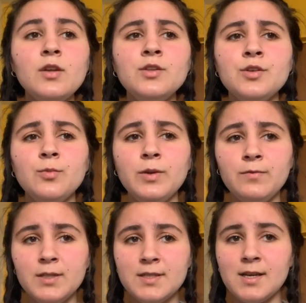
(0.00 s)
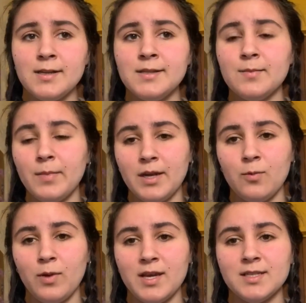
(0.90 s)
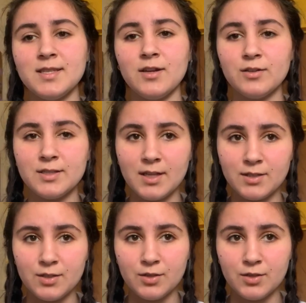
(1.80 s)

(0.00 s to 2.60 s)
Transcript: So we've discussed the many ways that our senses